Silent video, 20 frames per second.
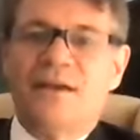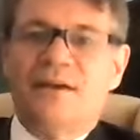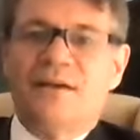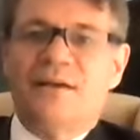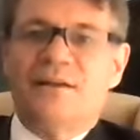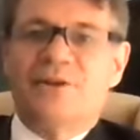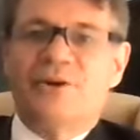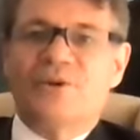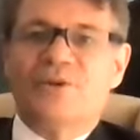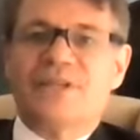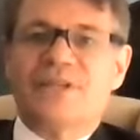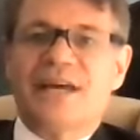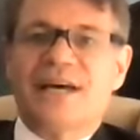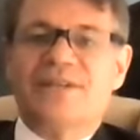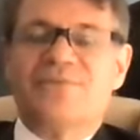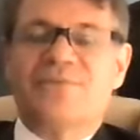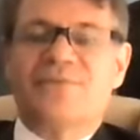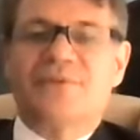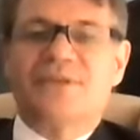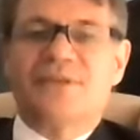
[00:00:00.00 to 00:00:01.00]
Those
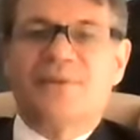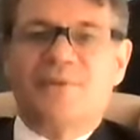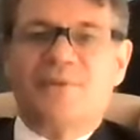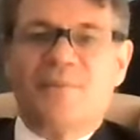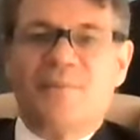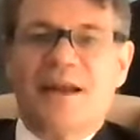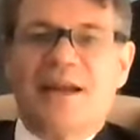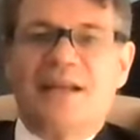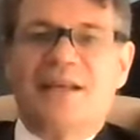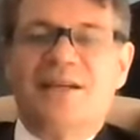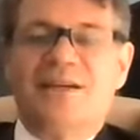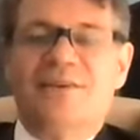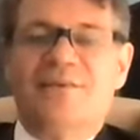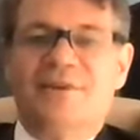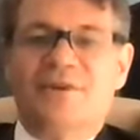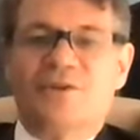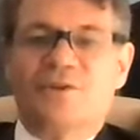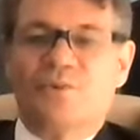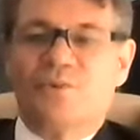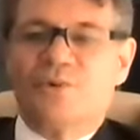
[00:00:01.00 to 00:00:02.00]
tests for symptomatic
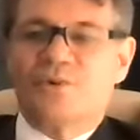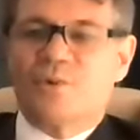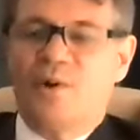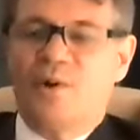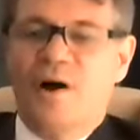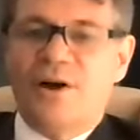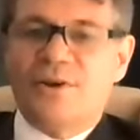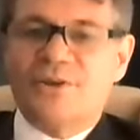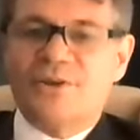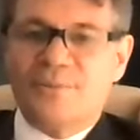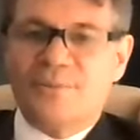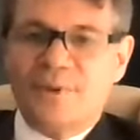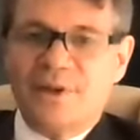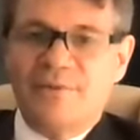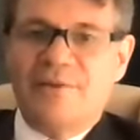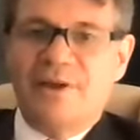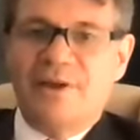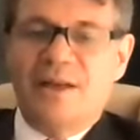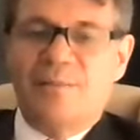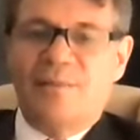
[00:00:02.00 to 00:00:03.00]
individuals will also be
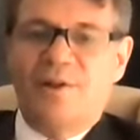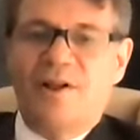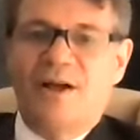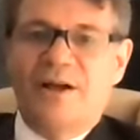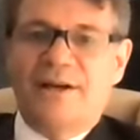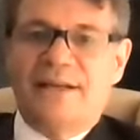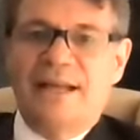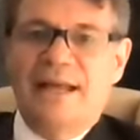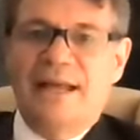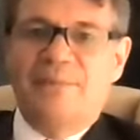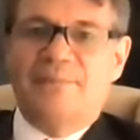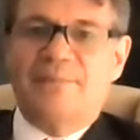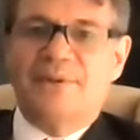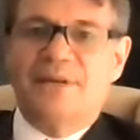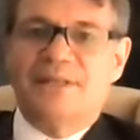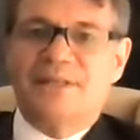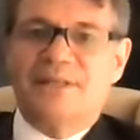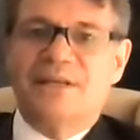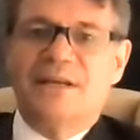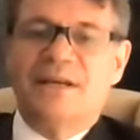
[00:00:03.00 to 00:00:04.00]
available on
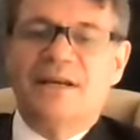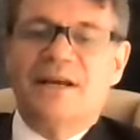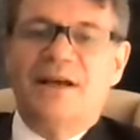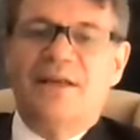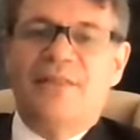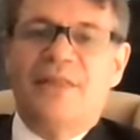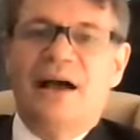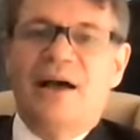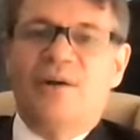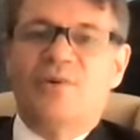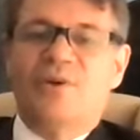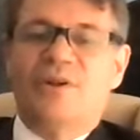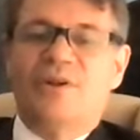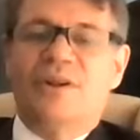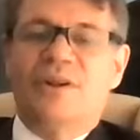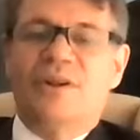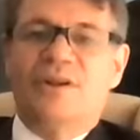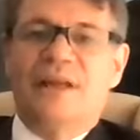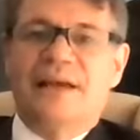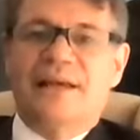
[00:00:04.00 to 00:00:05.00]
campus. That
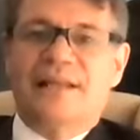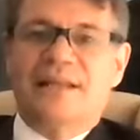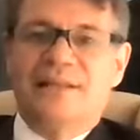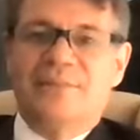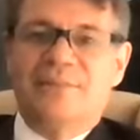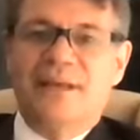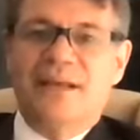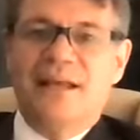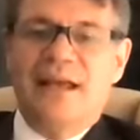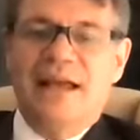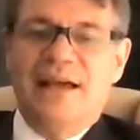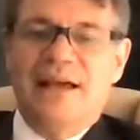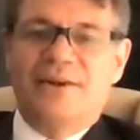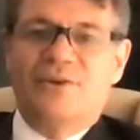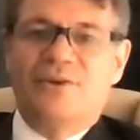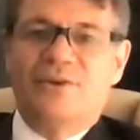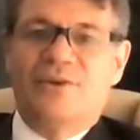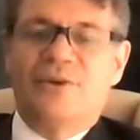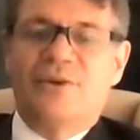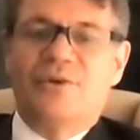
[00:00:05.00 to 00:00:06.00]
will likely be
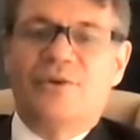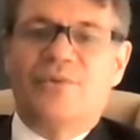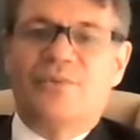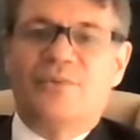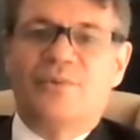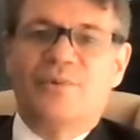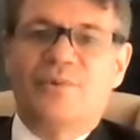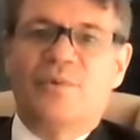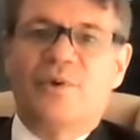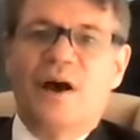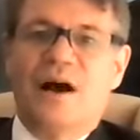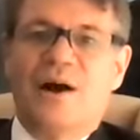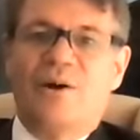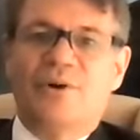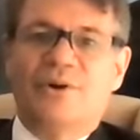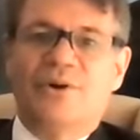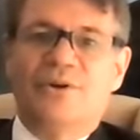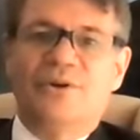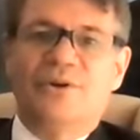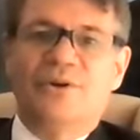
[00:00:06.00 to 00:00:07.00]
handled through
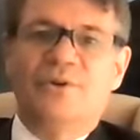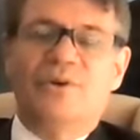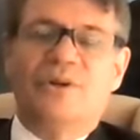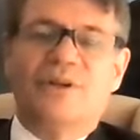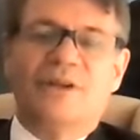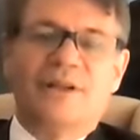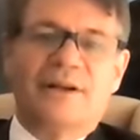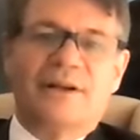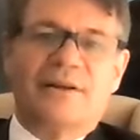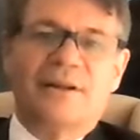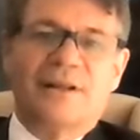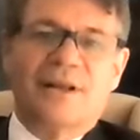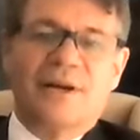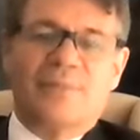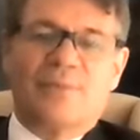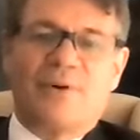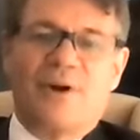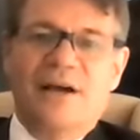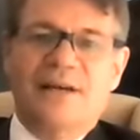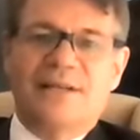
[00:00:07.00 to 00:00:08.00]
our new clinical
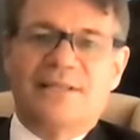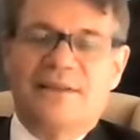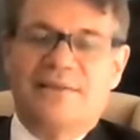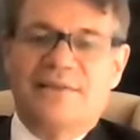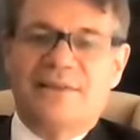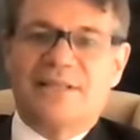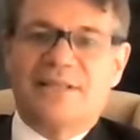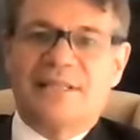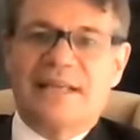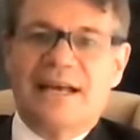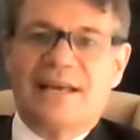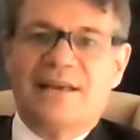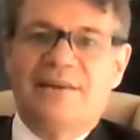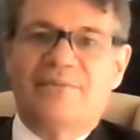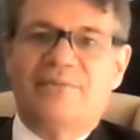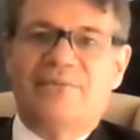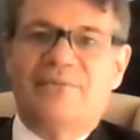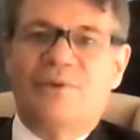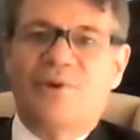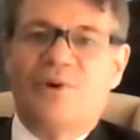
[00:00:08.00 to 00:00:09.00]
enterprise on the
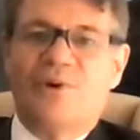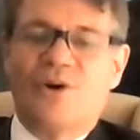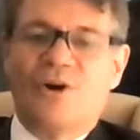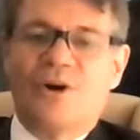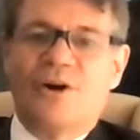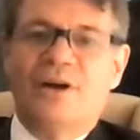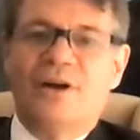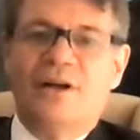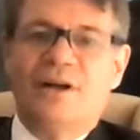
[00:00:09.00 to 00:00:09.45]
second floor